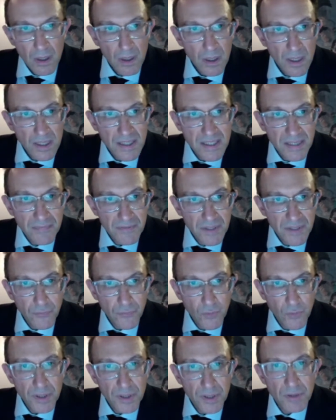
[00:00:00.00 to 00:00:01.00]
A
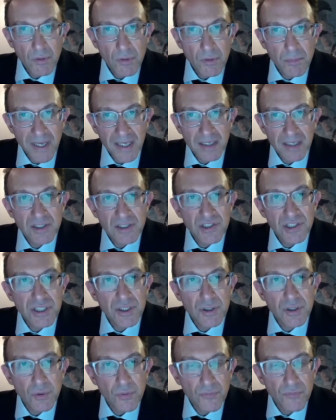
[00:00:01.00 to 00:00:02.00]
74-year-old man is seeing
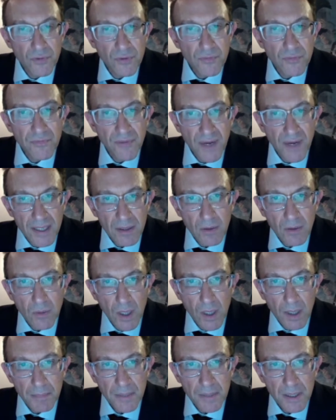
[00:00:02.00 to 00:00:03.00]
you for a
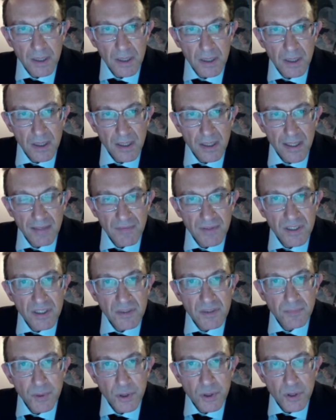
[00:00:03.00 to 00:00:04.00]
follow-up, and this
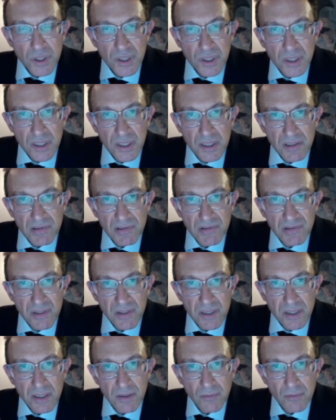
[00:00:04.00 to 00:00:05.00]
person is
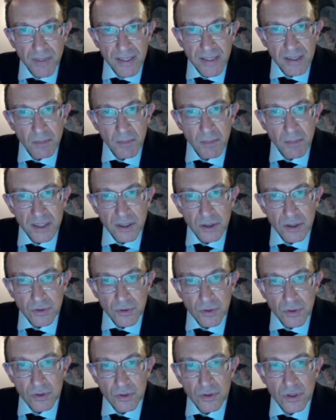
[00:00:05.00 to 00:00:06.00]
in a randomized
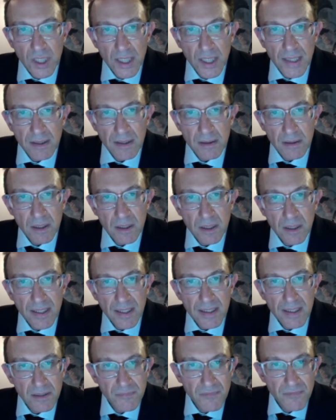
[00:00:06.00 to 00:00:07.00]
controlled trial. He
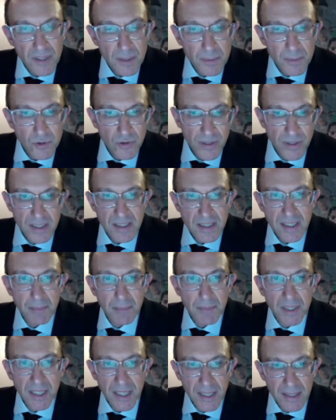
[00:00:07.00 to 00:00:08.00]
develops
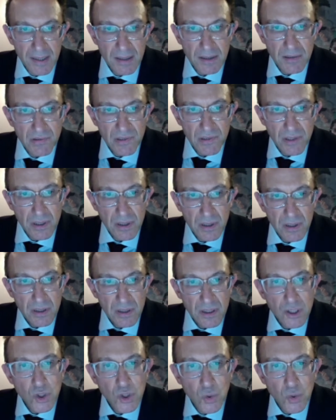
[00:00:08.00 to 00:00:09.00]
transaminitis.
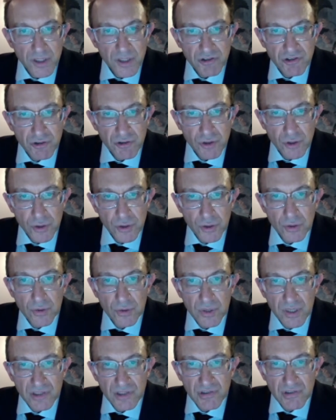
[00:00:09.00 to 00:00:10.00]
His question to you
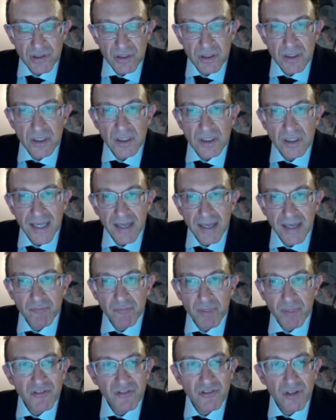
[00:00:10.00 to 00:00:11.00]
is, could this have
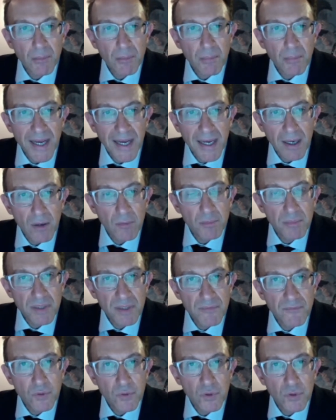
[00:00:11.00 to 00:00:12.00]
been somehow been
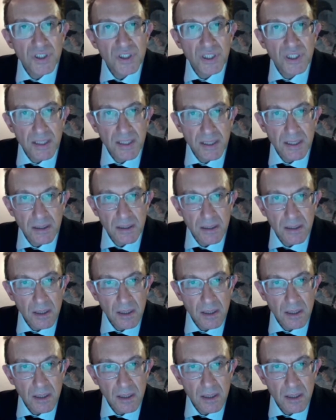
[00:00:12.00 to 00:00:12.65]
foreseen?